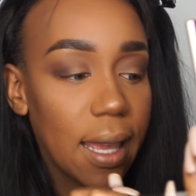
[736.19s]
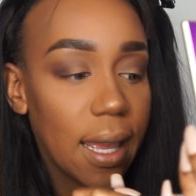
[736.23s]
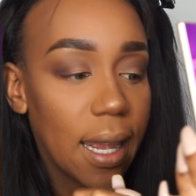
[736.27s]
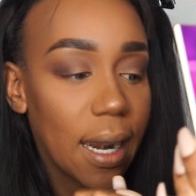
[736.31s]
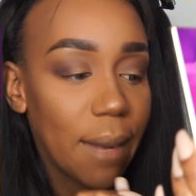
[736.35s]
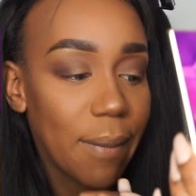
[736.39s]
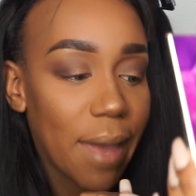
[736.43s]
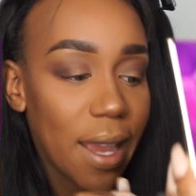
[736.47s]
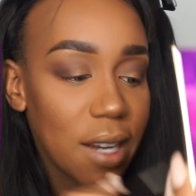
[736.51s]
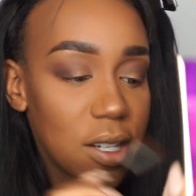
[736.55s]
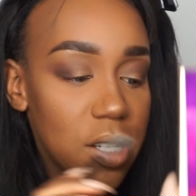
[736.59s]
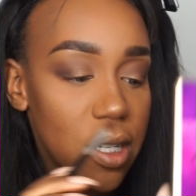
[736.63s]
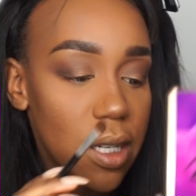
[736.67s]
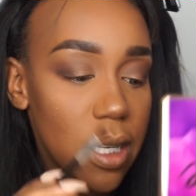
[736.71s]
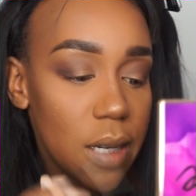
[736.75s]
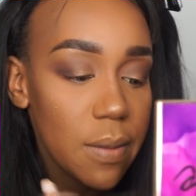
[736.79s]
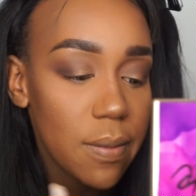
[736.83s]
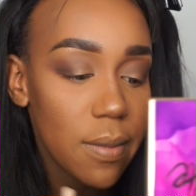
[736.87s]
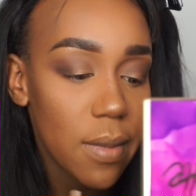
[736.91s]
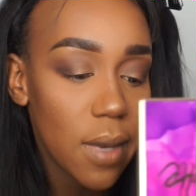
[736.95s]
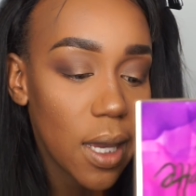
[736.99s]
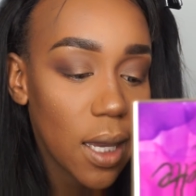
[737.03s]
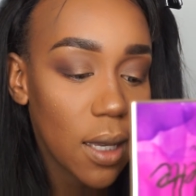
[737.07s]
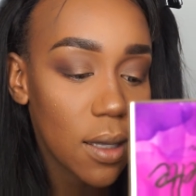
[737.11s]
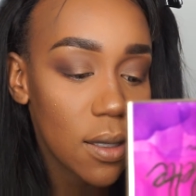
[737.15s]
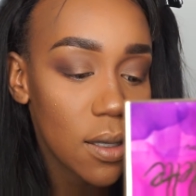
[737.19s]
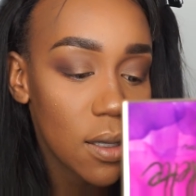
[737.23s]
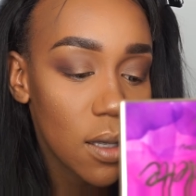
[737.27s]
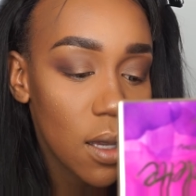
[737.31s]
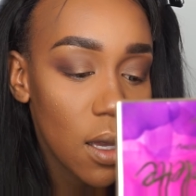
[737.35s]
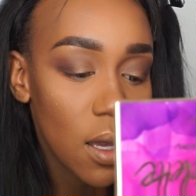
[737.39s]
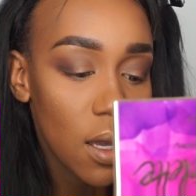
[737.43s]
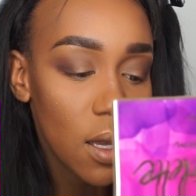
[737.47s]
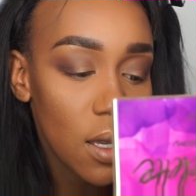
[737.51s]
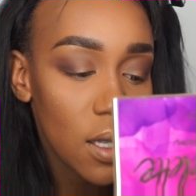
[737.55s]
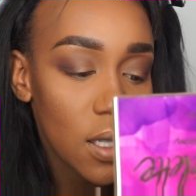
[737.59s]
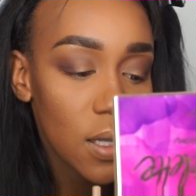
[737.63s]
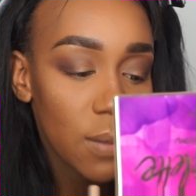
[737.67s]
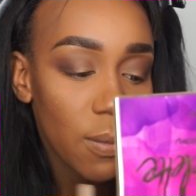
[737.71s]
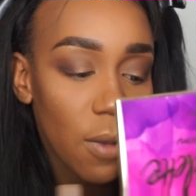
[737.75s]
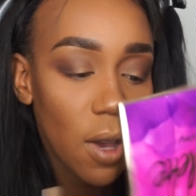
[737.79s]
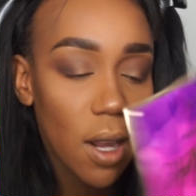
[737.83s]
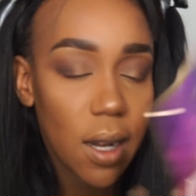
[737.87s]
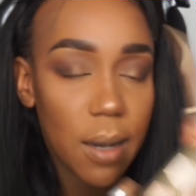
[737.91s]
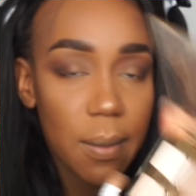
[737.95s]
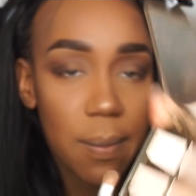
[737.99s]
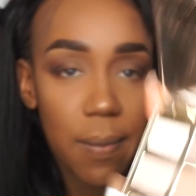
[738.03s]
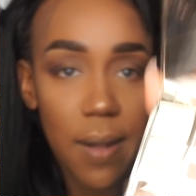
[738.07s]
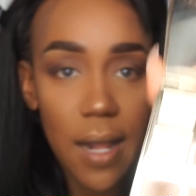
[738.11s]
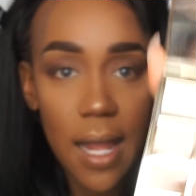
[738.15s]
and I'm actually going to mix
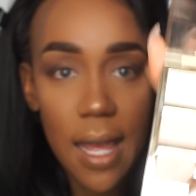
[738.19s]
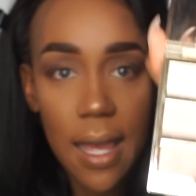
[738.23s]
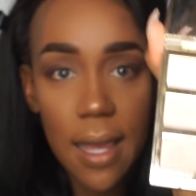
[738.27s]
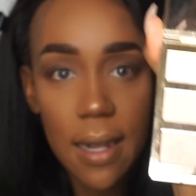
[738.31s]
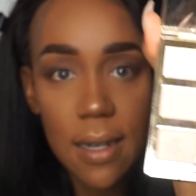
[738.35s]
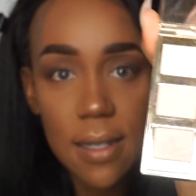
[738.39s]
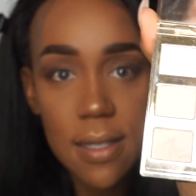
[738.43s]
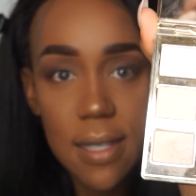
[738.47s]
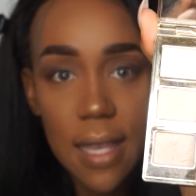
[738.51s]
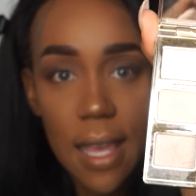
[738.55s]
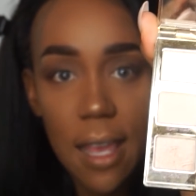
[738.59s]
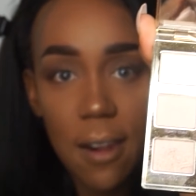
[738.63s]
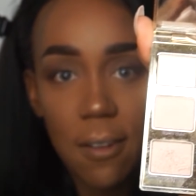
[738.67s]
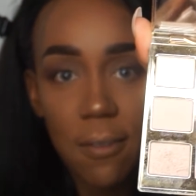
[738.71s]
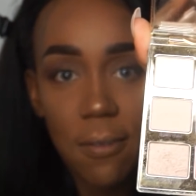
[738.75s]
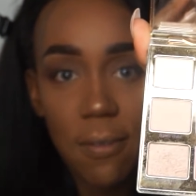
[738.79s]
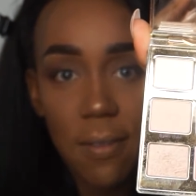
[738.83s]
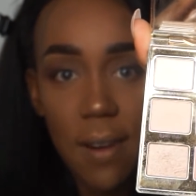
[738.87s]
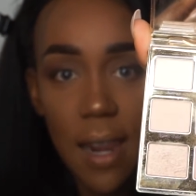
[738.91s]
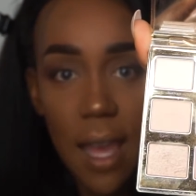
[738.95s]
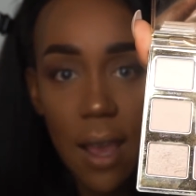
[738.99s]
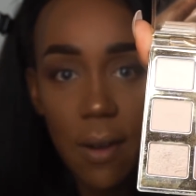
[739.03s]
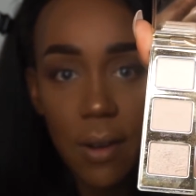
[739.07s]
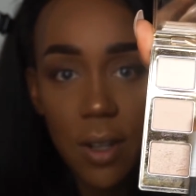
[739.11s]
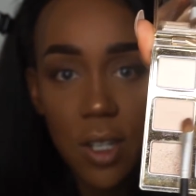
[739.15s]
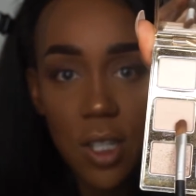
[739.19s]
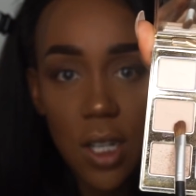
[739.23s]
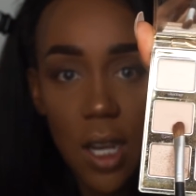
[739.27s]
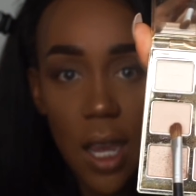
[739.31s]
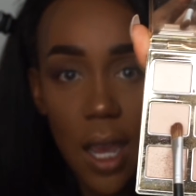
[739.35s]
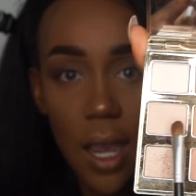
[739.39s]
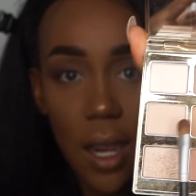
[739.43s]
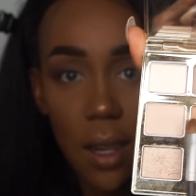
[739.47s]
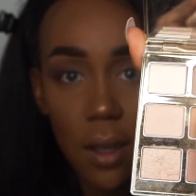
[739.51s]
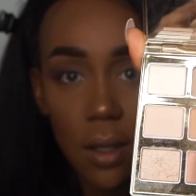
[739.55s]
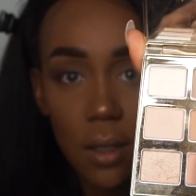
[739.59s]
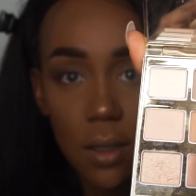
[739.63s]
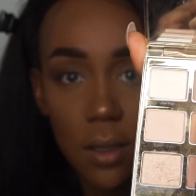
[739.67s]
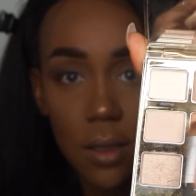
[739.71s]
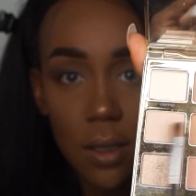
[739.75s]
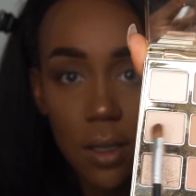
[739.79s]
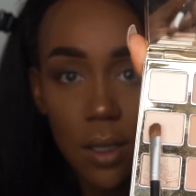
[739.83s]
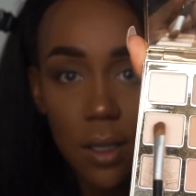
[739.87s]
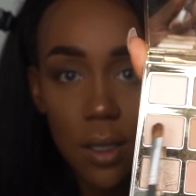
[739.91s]
Smarty Pants and Flower Child.